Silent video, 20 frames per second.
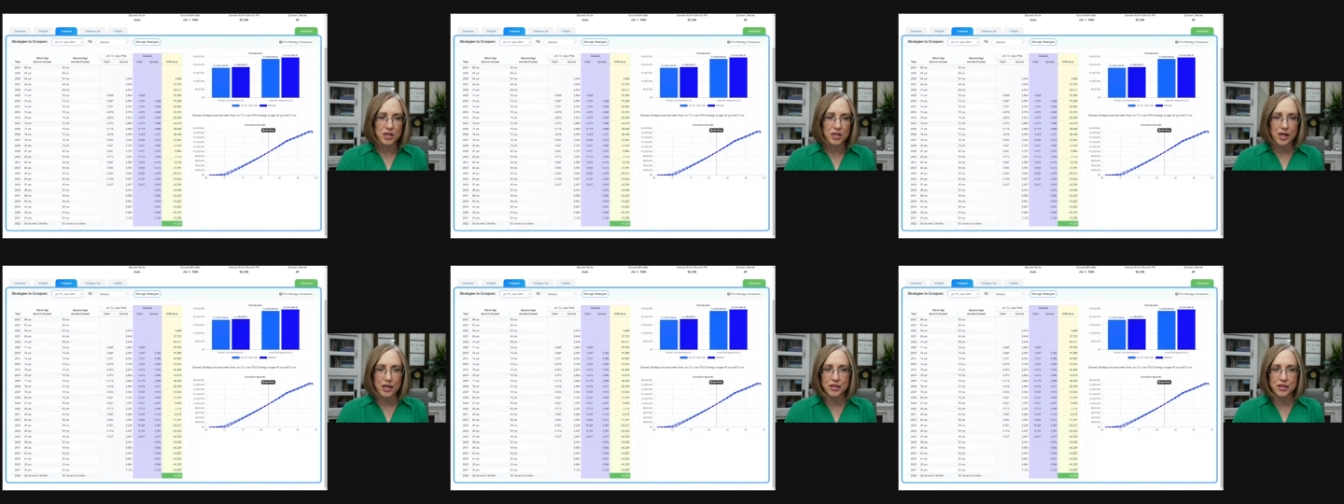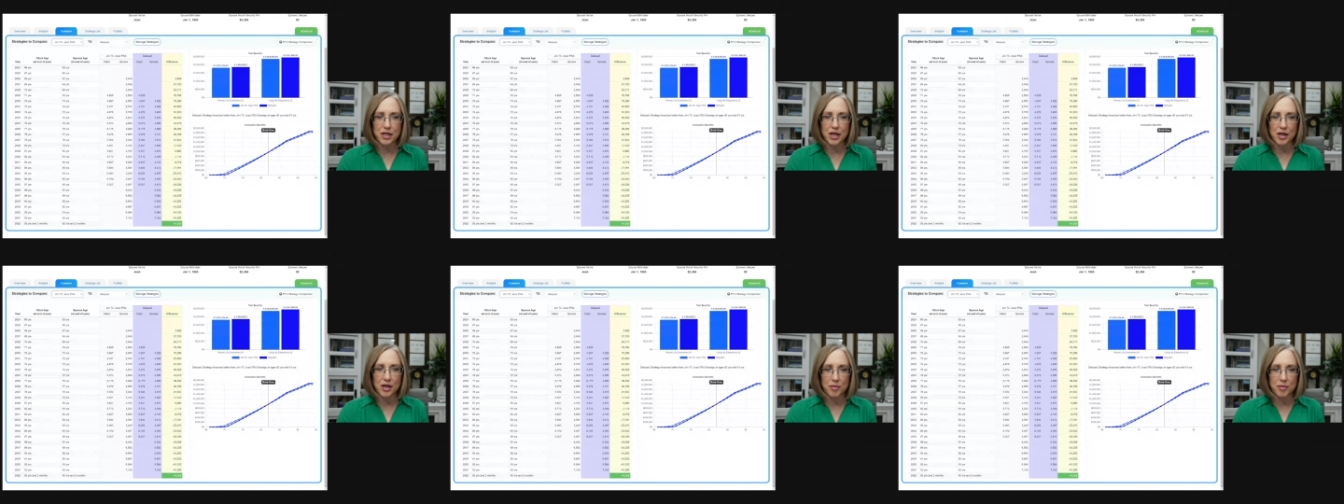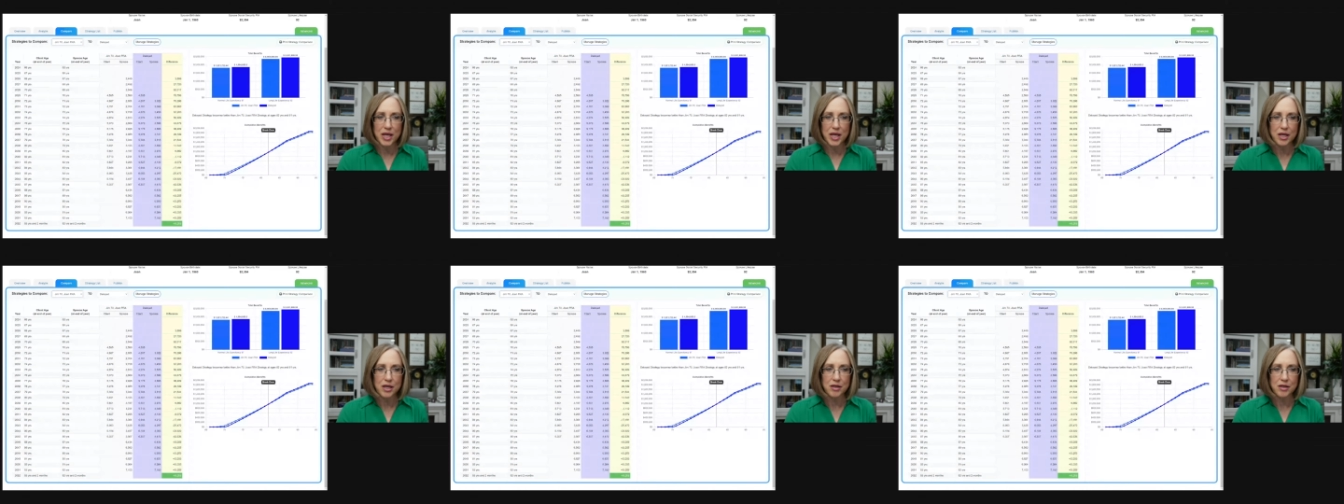has come
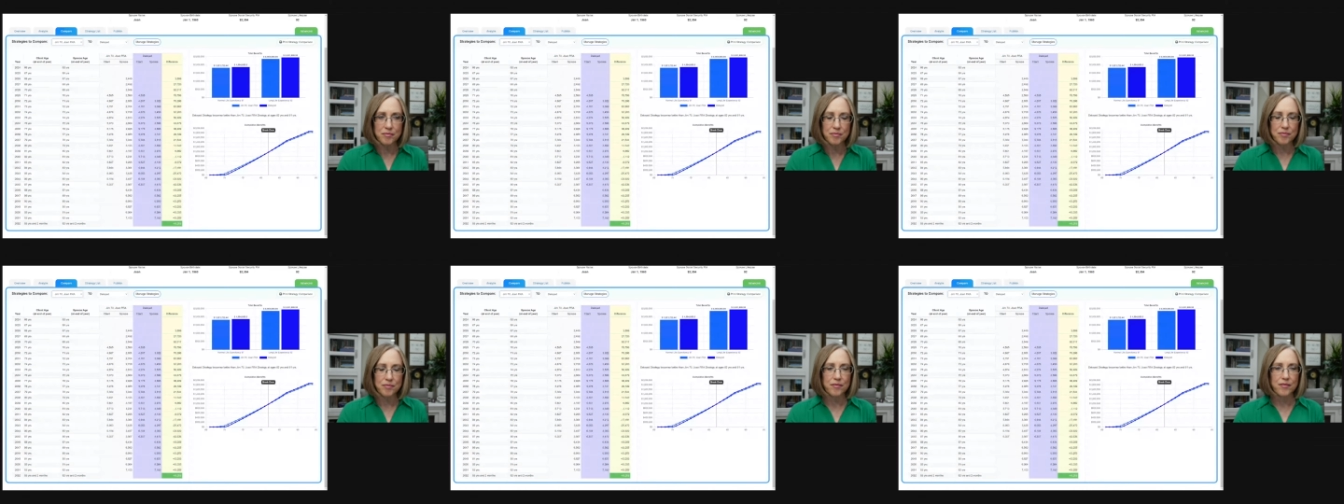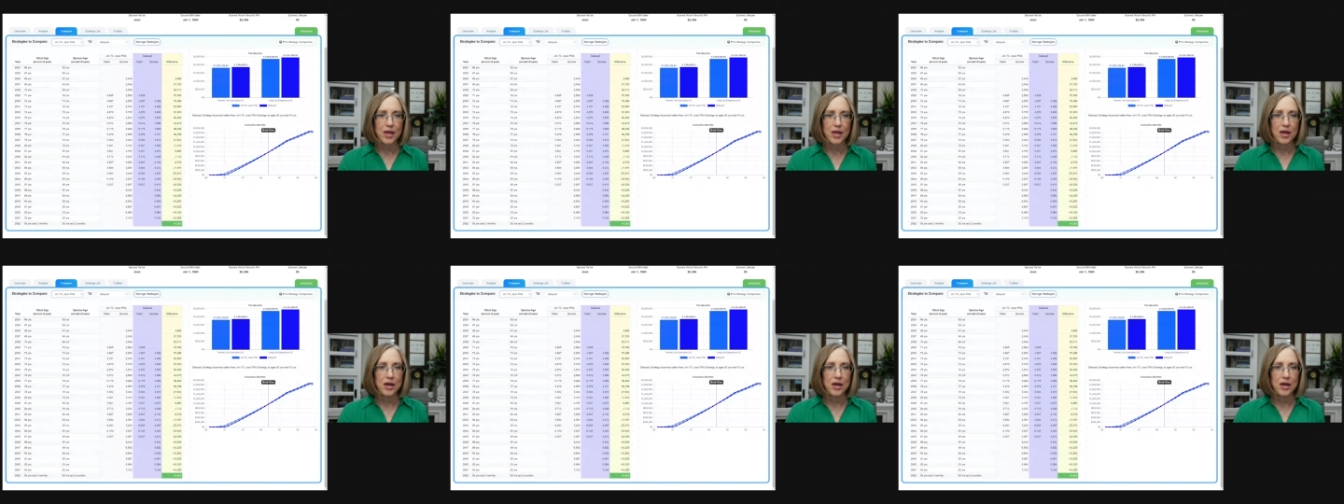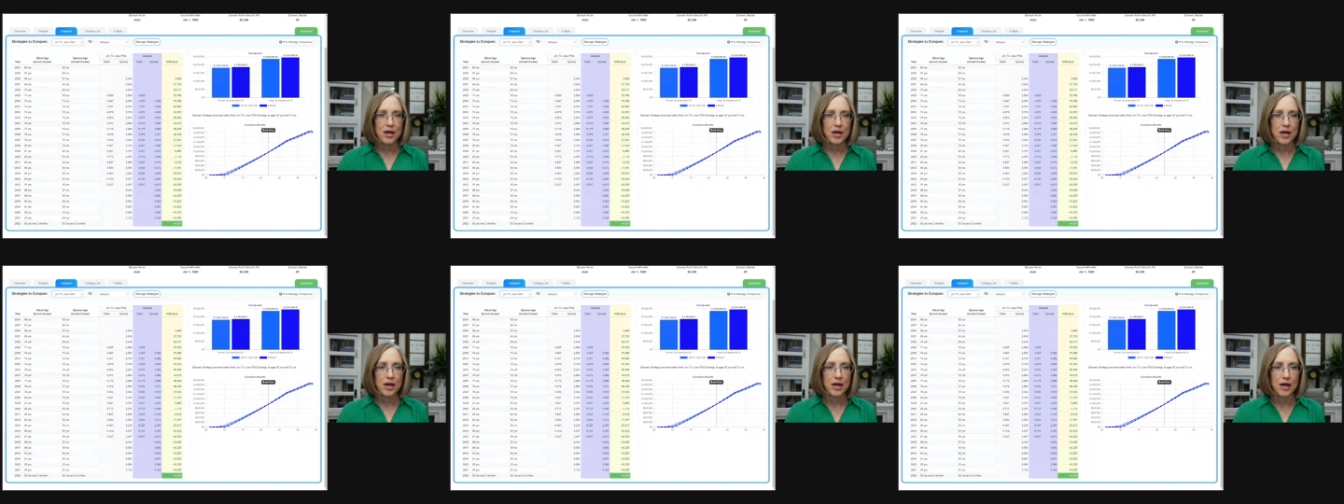in.
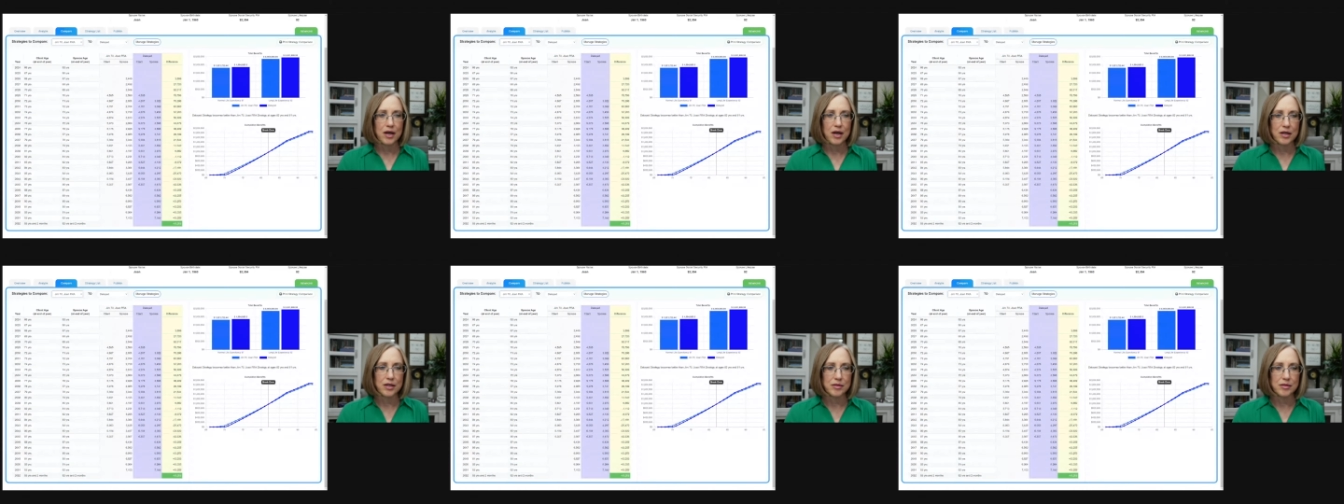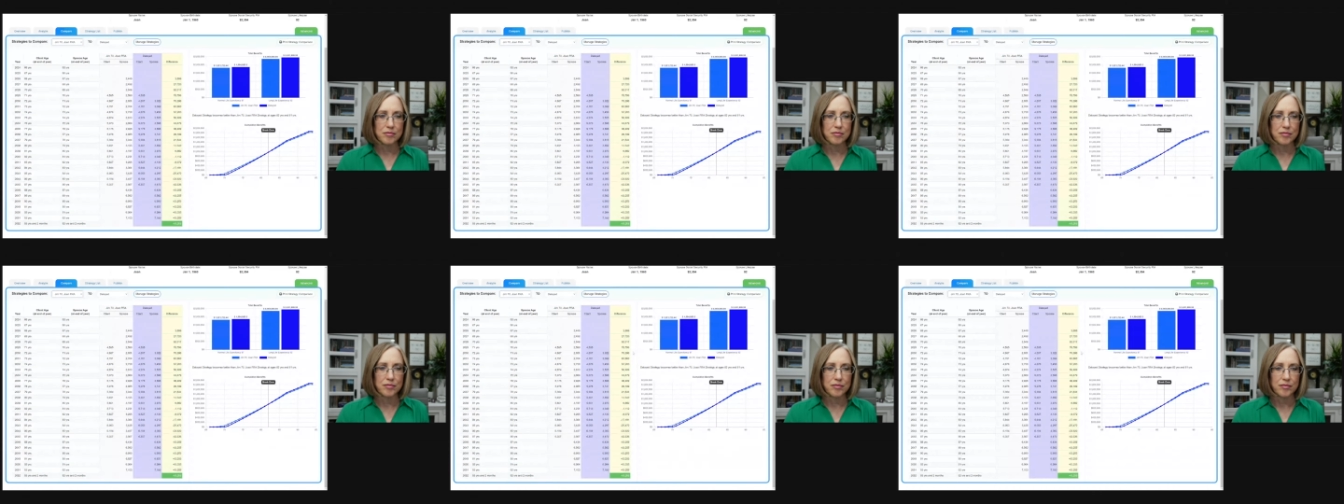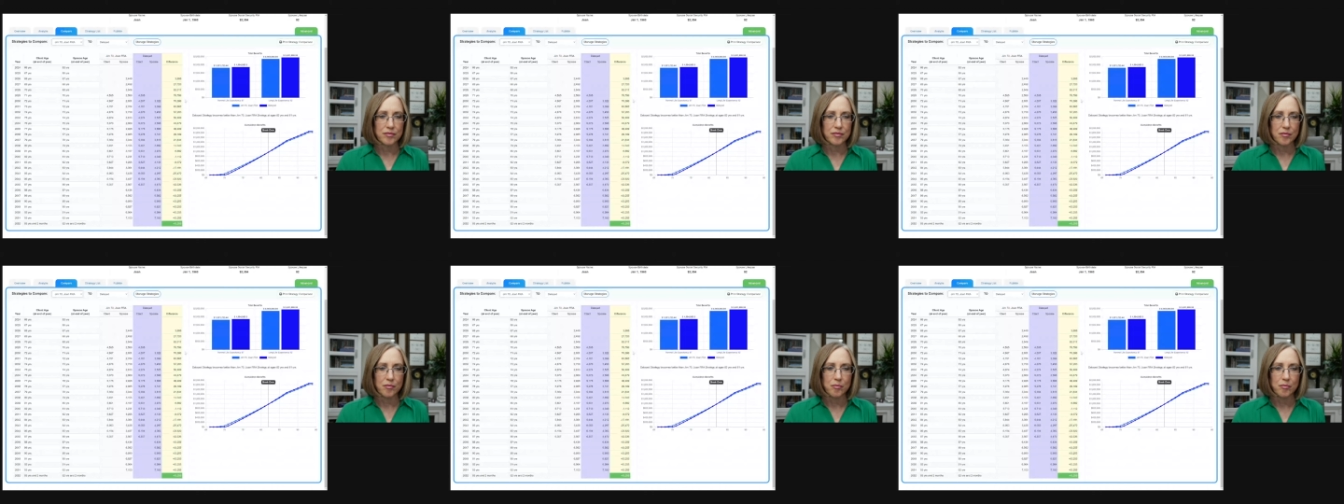Um,
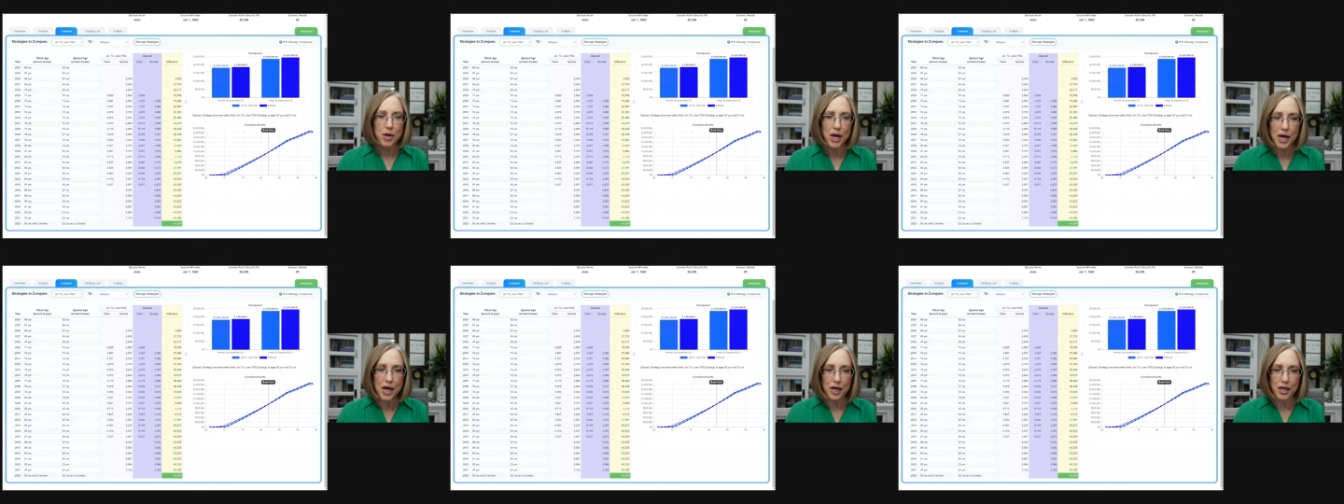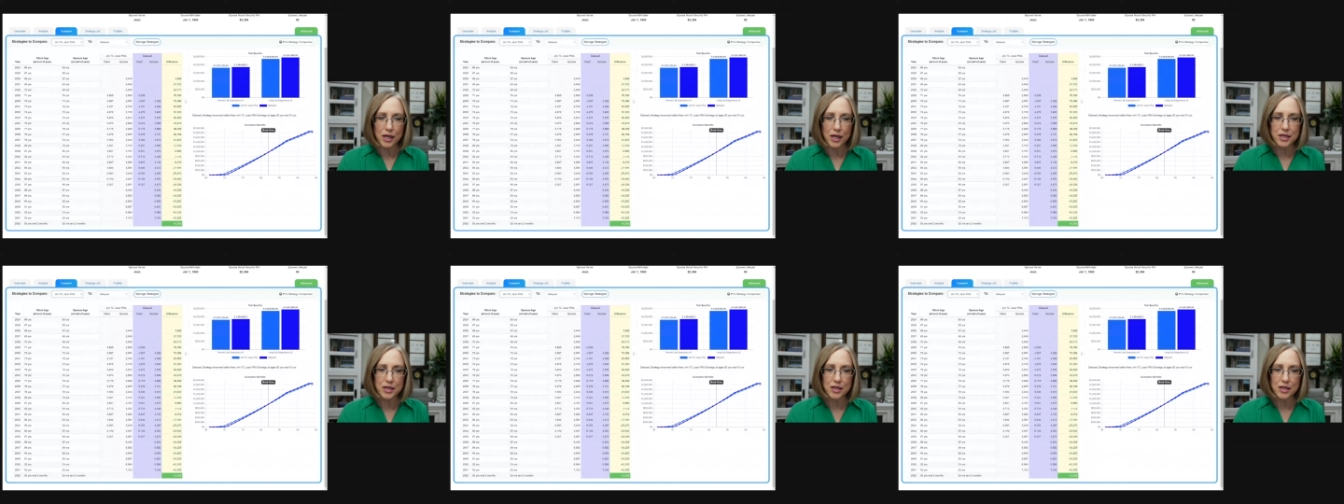but